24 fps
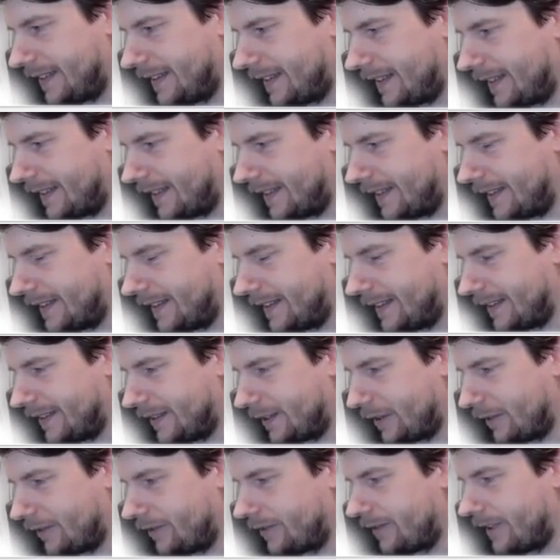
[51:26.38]
a
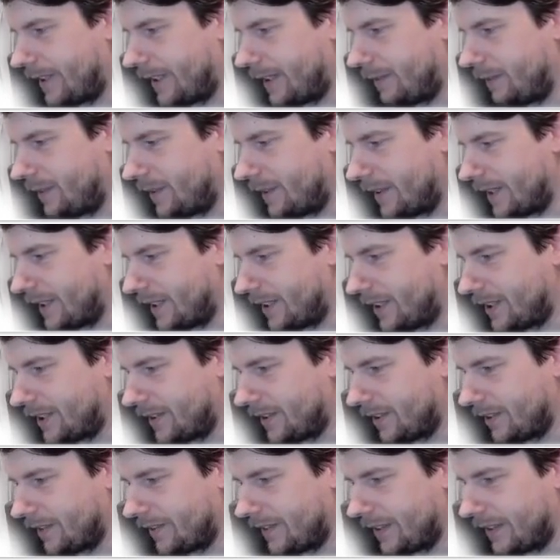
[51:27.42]
software
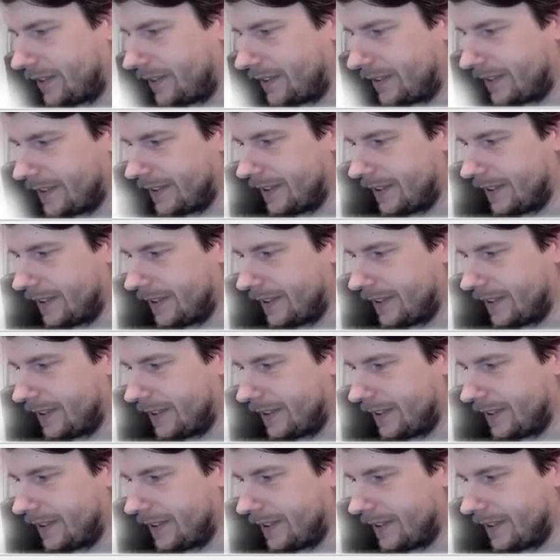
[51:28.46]
emulation of this